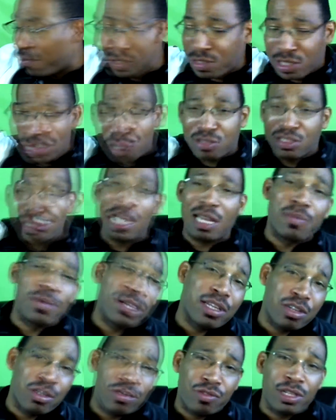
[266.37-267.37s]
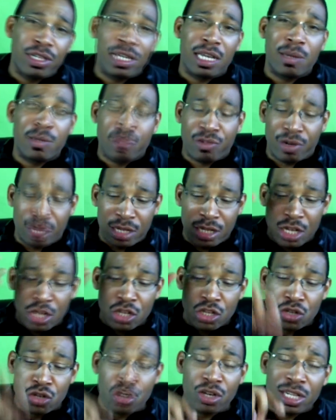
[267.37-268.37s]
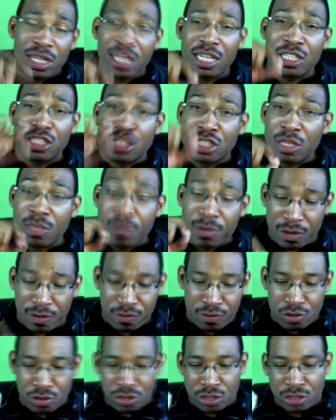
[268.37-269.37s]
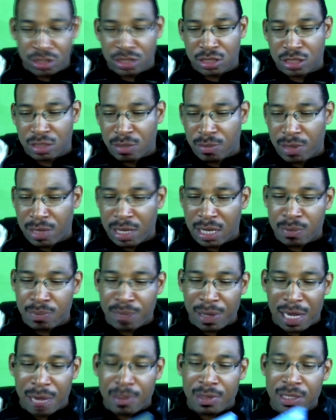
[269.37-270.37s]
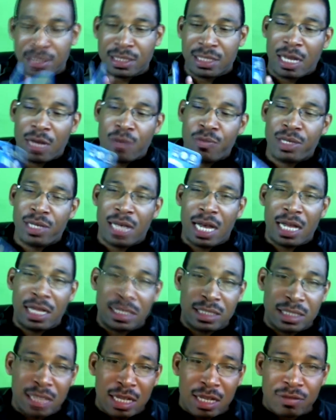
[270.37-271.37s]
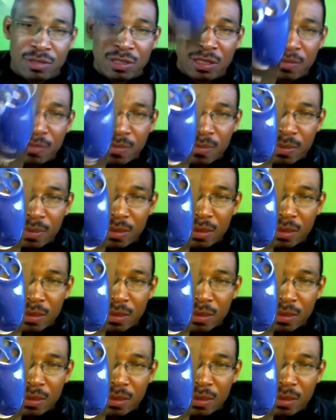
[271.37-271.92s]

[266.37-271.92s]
Every single time you get a Gorilla Gaming Crate, you're going to get something for your system, man. And bam, this time we got ourselves